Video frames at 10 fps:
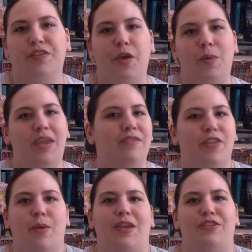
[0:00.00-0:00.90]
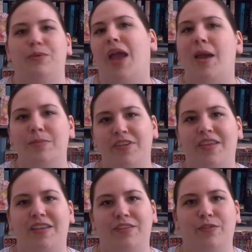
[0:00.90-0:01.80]
So even though I do come to
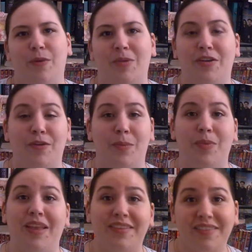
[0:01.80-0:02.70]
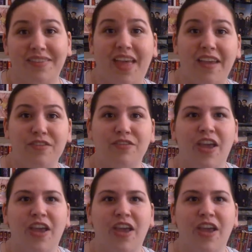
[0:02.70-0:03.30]
this from a different place in life,